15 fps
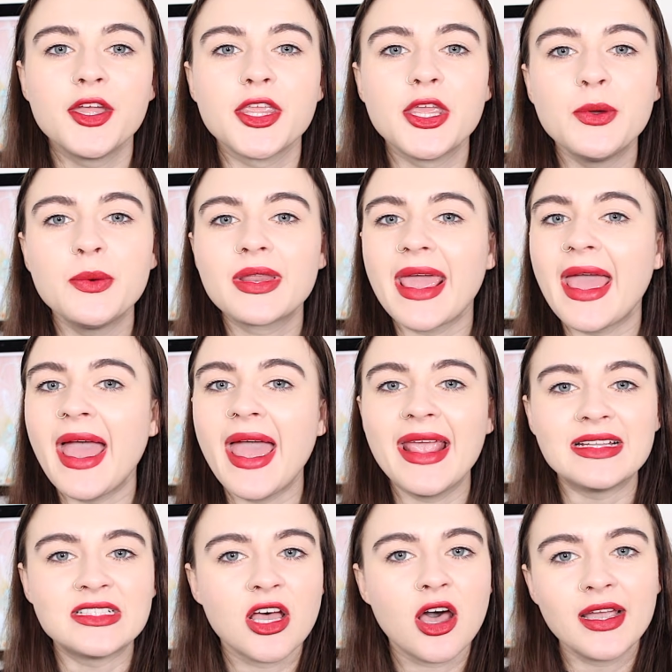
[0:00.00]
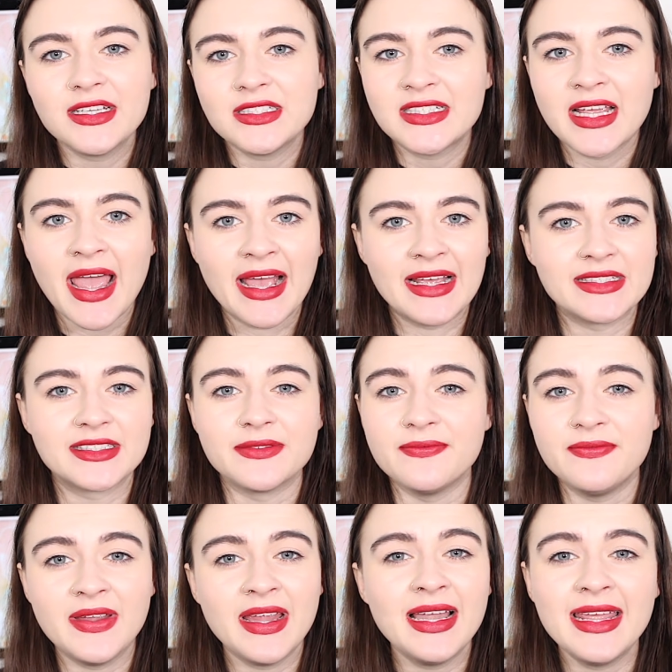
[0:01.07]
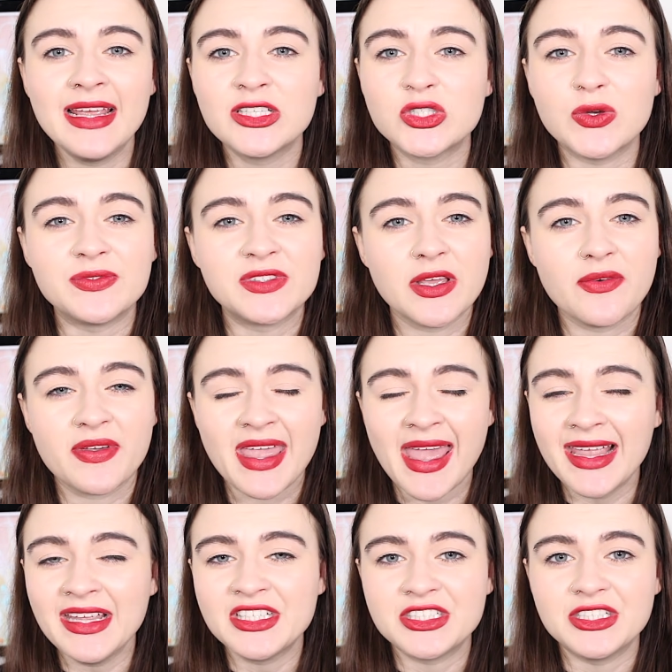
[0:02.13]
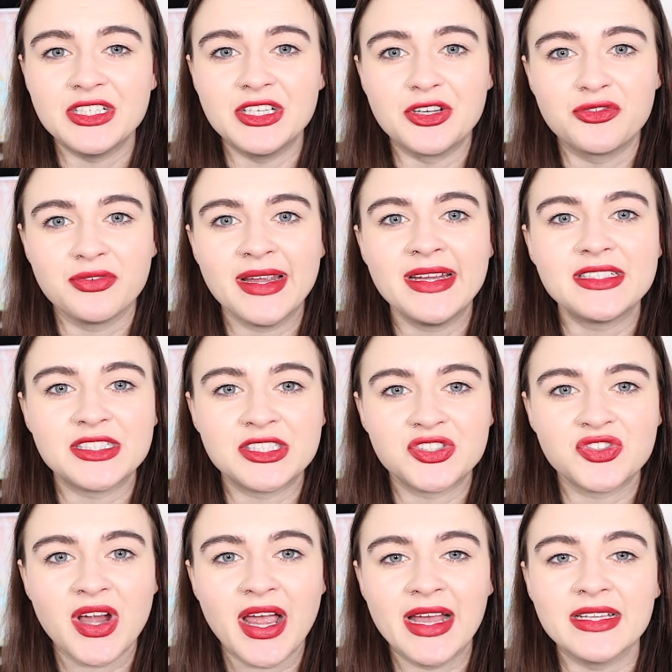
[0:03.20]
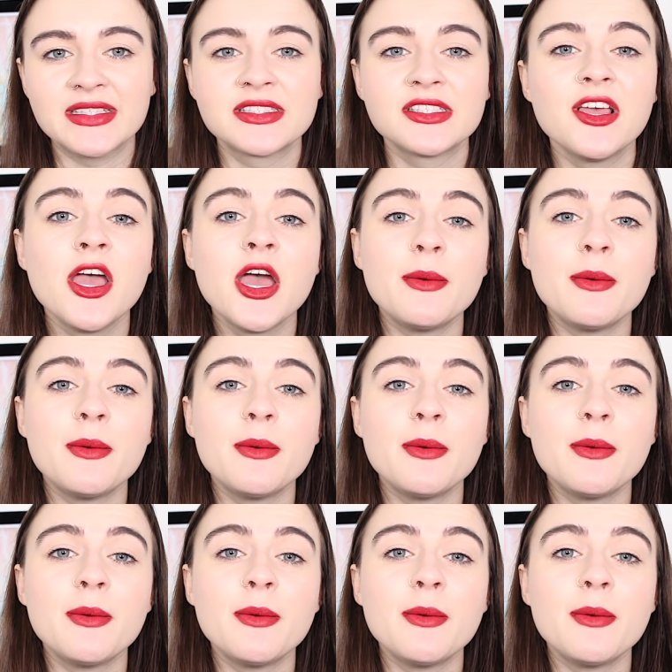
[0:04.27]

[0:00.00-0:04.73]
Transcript: You would get a tight chest and feelings of suffocation and great distress,